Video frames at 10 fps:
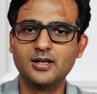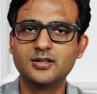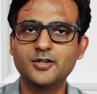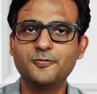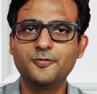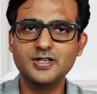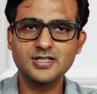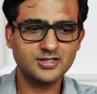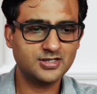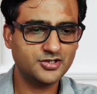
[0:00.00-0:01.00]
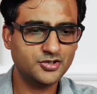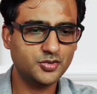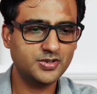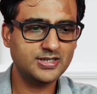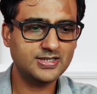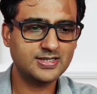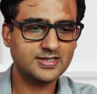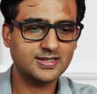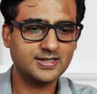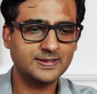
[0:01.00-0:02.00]
The first issue
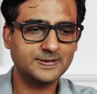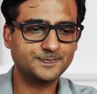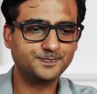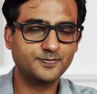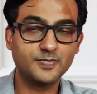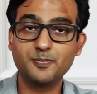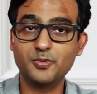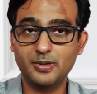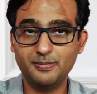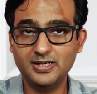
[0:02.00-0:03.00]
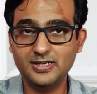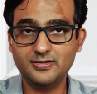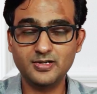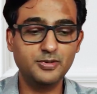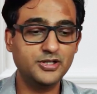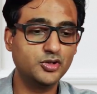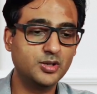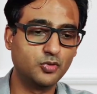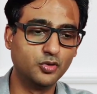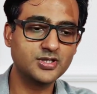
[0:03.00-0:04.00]
is uh, probably troubling you the
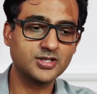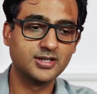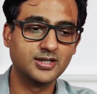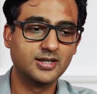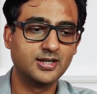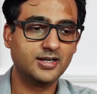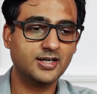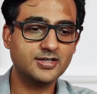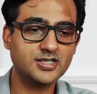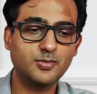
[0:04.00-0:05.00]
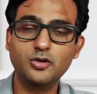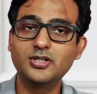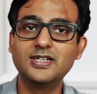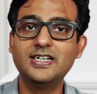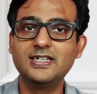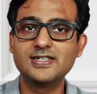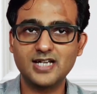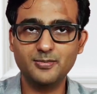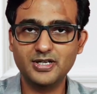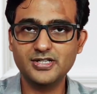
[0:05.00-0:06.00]
most. It is about the NEET
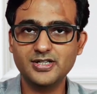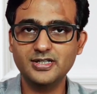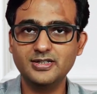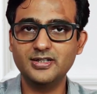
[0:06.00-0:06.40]
examination.